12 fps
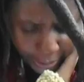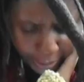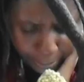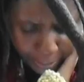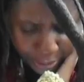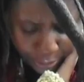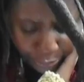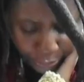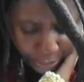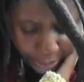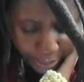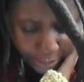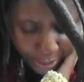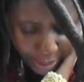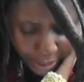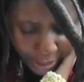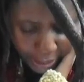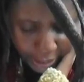any mental focus
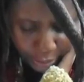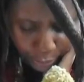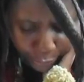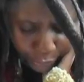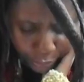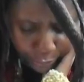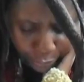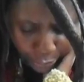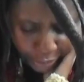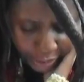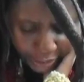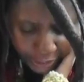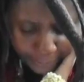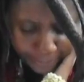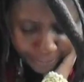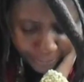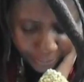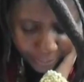and you'll feel free
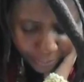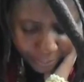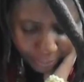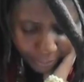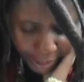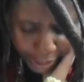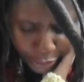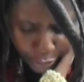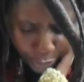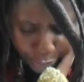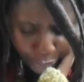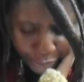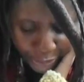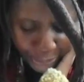and you'll free